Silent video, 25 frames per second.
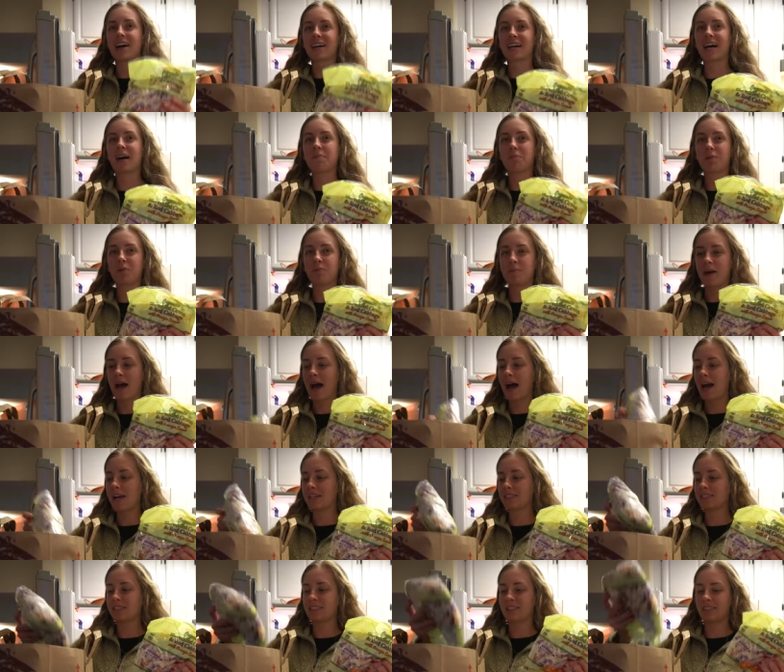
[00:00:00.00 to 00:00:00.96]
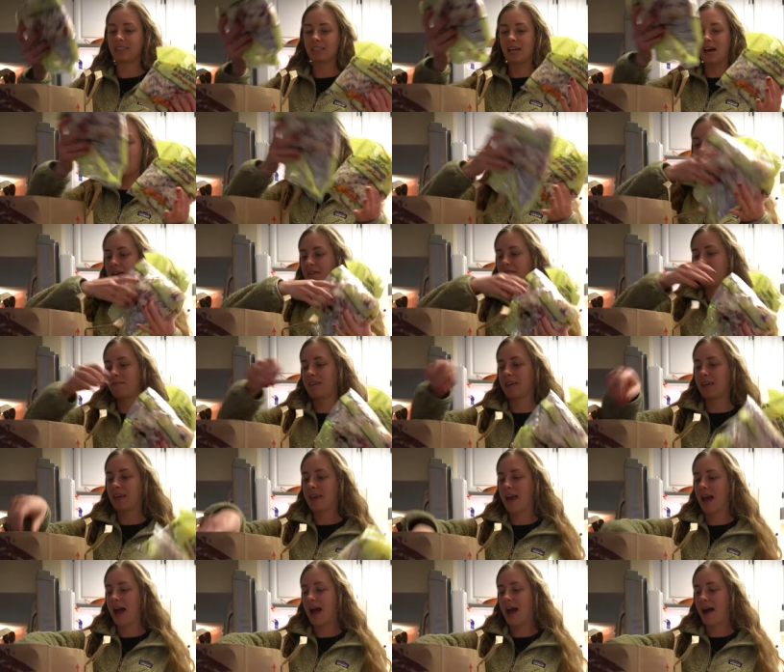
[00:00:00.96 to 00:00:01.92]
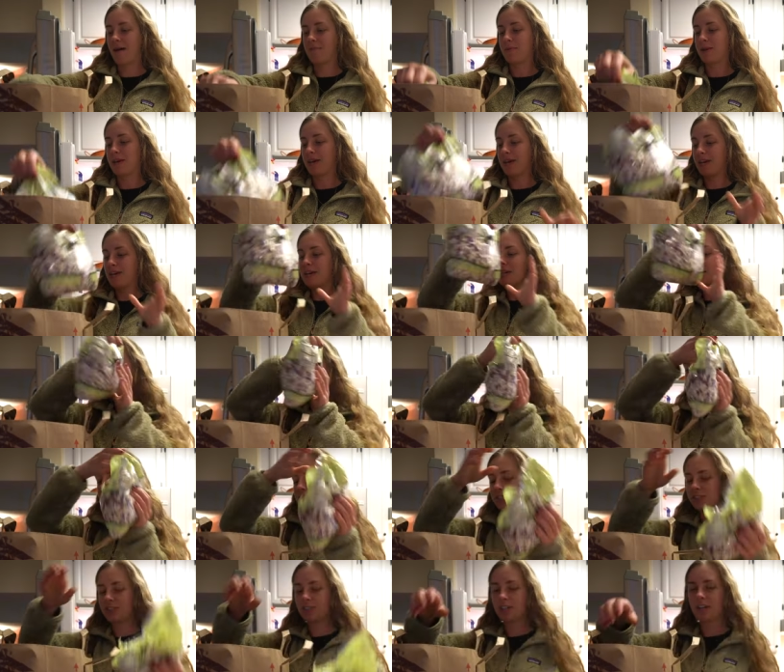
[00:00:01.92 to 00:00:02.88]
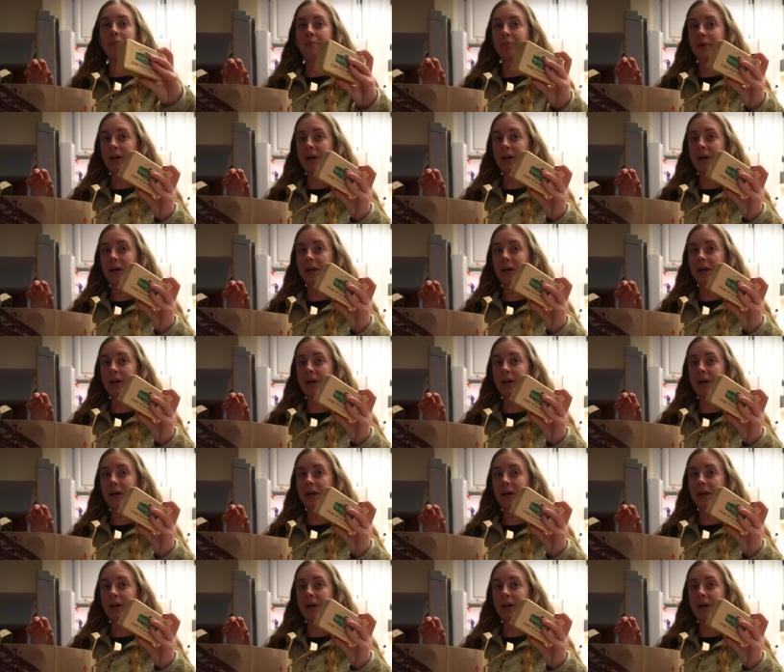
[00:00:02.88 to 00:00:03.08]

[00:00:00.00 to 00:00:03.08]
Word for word: a couple bags of cabbage,